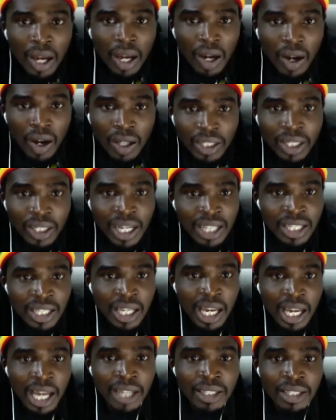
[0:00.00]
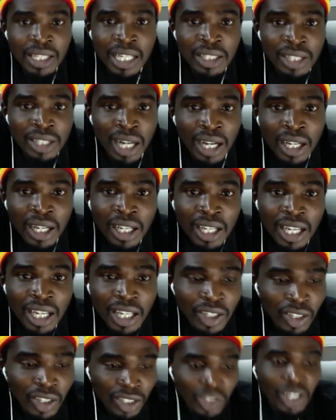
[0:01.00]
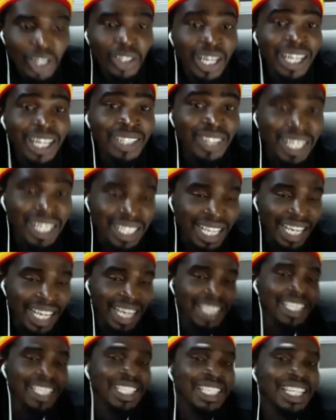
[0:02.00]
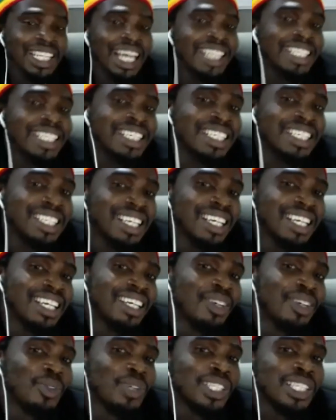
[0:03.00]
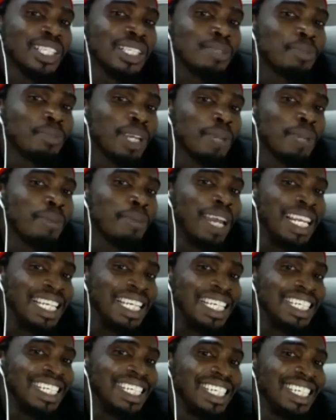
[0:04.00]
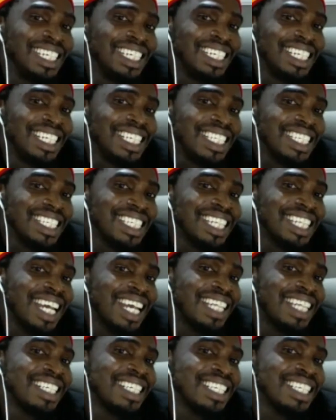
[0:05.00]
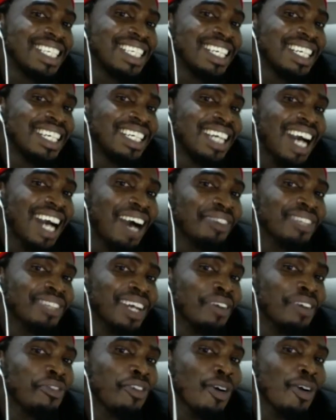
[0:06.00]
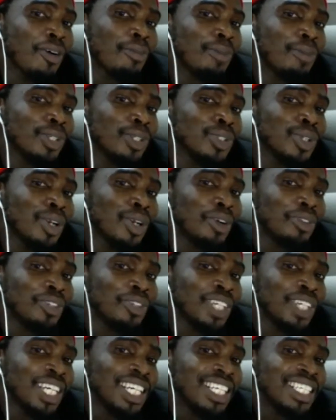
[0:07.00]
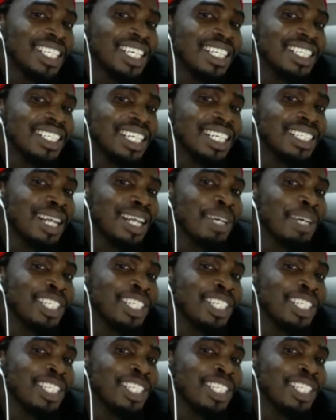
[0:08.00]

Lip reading: And then I say, hey, Sandra, your director is tired and sitting like this with his big belly. He's sitting like this. After 4 bottles of, he says, Sandra,